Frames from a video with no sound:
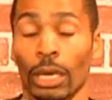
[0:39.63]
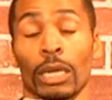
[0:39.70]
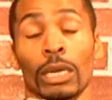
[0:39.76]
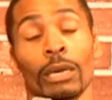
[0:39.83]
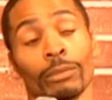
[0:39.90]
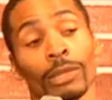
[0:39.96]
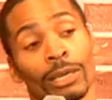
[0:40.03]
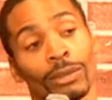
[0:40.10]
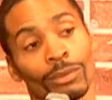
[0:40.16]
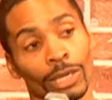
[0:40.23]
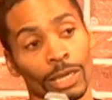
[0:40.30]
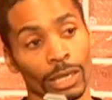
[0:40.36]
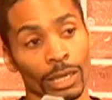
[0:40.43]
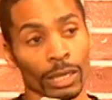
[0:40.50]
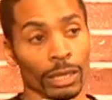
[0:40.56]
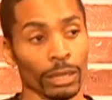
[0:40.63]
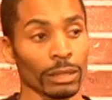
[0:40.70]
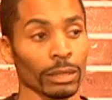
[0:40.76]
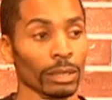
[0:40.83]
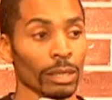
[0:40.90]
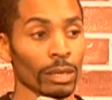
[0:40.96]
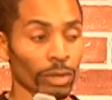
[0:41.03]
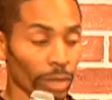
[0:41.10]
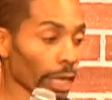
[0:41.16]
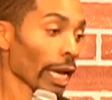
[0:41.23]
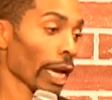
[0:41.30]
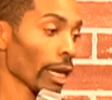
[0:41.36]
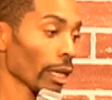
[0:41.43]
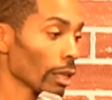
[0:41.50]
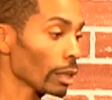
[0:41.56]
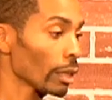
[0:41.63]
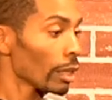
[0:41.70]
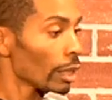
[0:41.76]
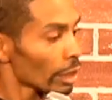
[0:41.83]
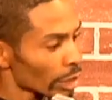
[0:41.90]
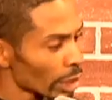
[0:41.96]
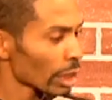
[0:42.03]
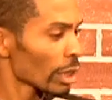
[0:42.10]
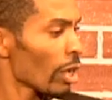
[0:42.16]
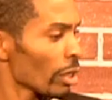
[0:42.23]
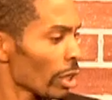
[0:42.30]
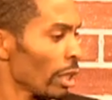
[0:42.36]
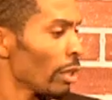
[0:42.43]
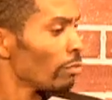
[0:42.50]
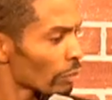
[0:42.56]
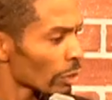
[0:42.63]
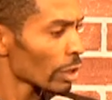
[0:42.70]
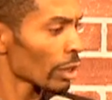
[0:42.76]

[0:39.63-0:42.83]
And I'm like, well, okay. And she's only